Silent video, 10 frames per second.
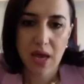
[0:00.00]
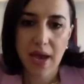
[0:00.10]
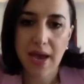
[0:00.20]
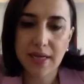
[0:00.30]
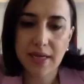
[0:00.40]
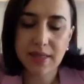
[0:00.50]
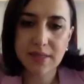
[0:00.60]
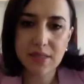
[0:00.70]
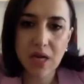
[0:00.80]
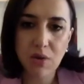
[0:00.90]
And
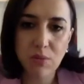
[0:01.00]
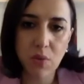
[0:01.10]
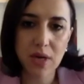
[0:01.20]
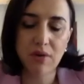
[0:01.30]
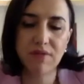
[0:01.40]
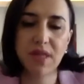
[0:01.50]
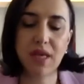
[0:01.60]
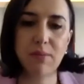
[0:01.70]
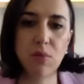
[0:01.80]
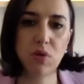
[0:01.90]
now one of the
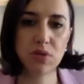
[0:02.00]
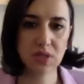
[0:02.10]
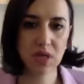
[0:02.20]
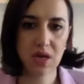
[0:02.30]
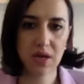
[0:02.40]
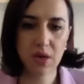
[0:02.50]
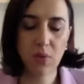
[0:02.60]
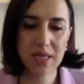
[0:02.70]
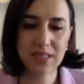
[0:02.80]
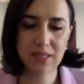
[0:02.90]
most
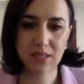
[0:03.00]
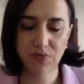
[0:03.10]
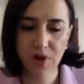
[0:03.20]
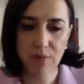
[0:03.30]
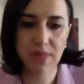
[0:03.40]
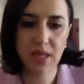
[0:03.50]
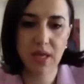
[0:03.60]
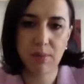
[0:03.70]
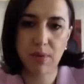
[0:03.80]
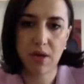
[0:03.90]
requests from
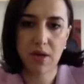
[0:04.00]
the